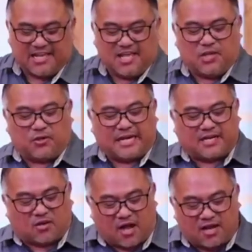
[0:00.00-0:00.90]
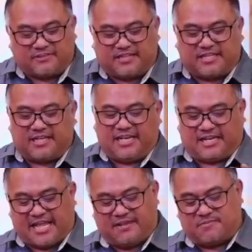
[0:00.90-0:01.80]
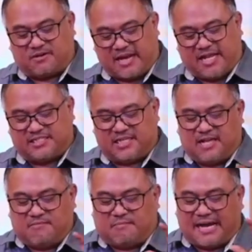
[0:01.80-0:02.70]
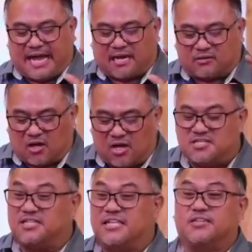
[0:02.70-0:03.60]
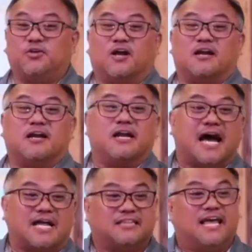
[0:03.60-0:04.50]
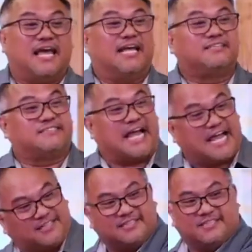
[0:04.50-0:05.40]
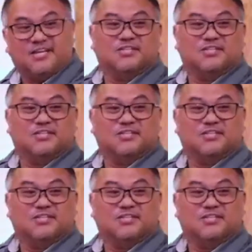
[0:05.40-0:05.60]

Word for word: You can confidently claim grace by acknowledging that you are not entitled